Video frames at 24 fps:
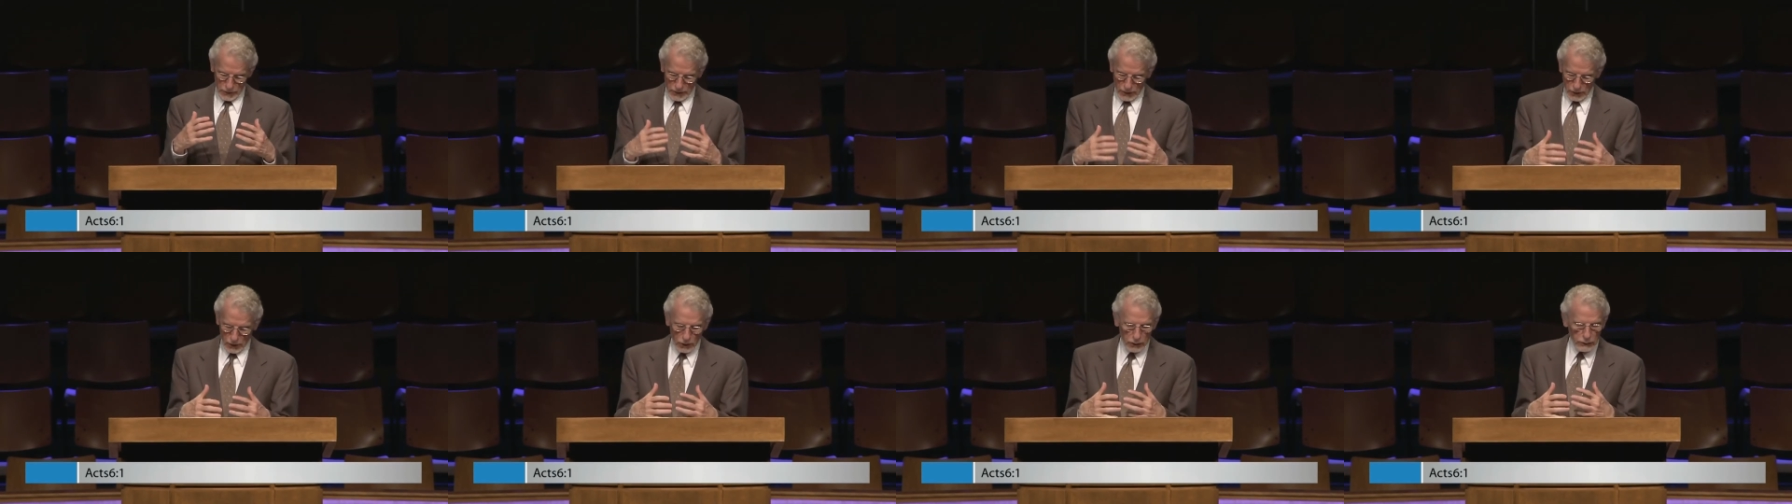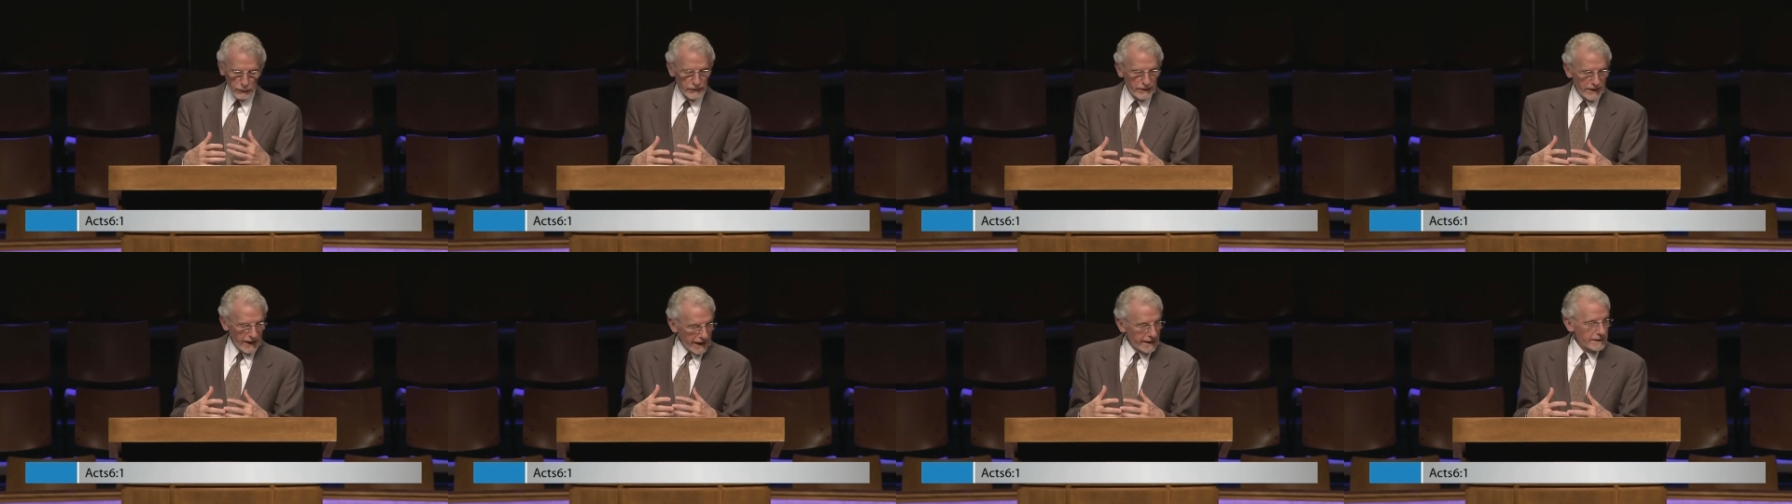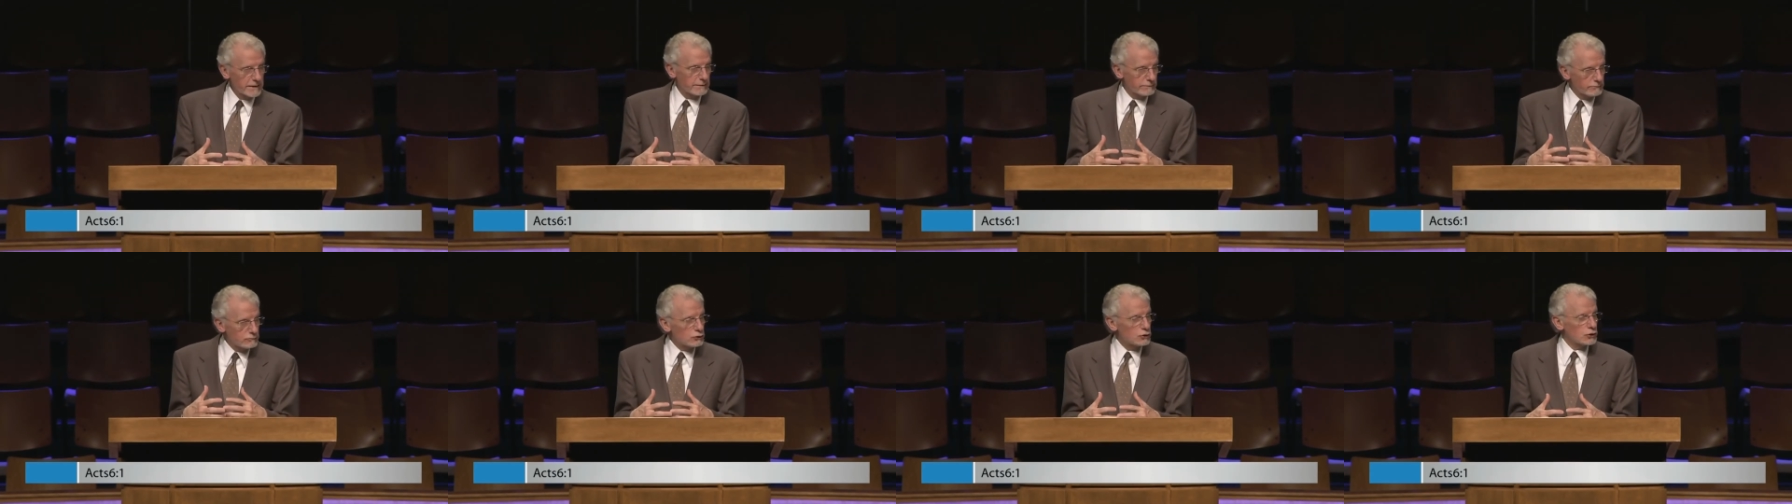call
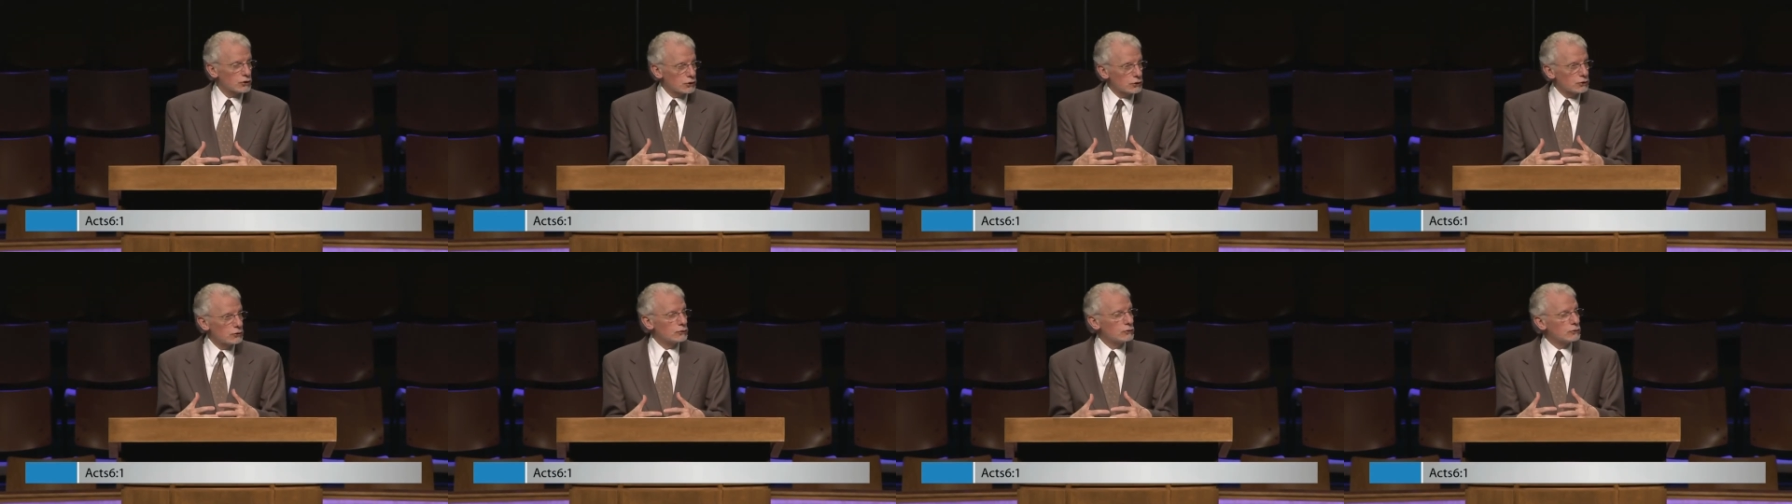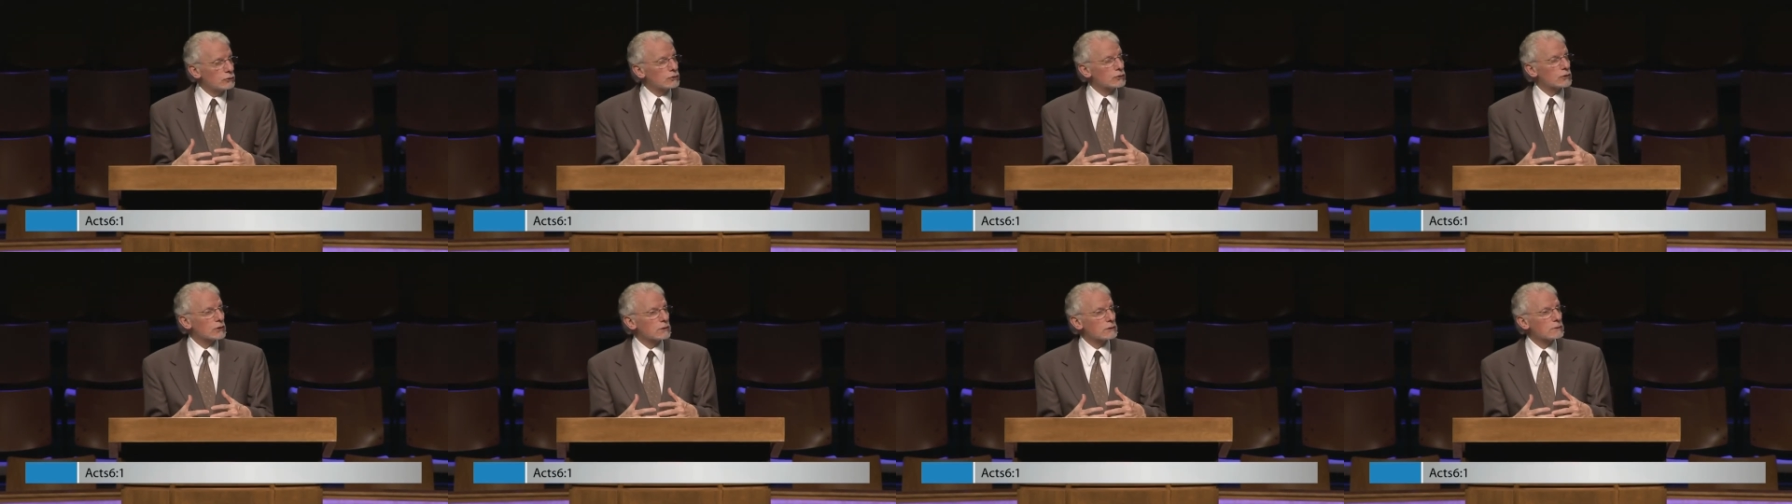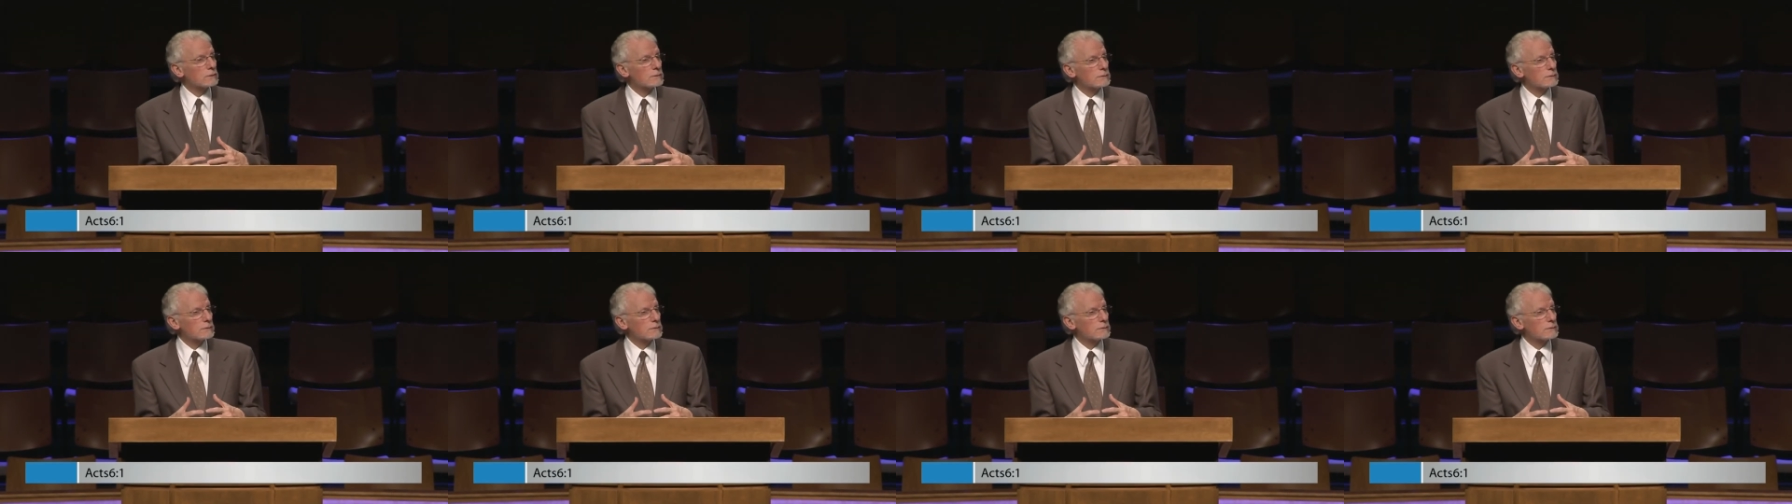native Jews